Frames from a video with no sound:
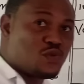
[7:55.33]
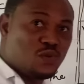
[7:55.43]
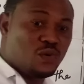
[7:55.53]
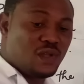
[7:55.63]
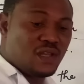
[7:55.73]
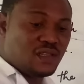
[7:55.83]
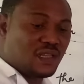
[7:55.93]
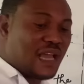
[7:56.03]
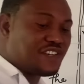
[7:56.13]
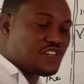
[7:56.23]
to the
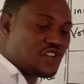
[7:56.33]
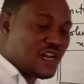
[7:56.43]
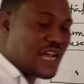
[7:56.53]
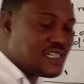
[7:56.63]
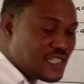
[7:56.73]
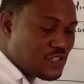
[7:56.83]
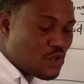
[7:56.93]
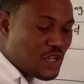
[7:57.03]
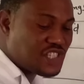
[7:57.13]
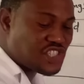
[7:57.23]
titration I did. So,
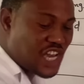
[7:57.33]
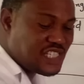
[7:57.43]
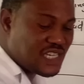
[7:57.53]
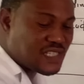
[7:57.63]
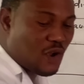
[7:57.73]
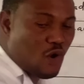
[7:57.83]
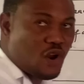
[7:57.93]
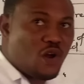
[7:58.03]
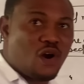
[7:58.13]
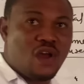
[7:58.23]
it changes the
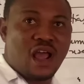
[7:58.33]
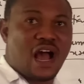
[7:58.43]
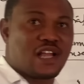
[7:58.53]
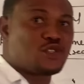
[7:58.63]
color at